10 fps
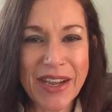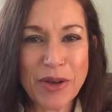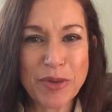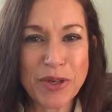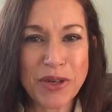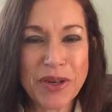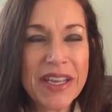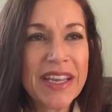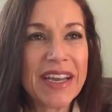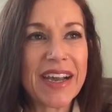I hope you're
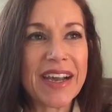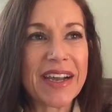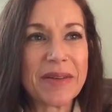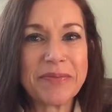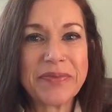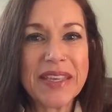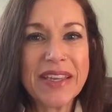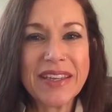um,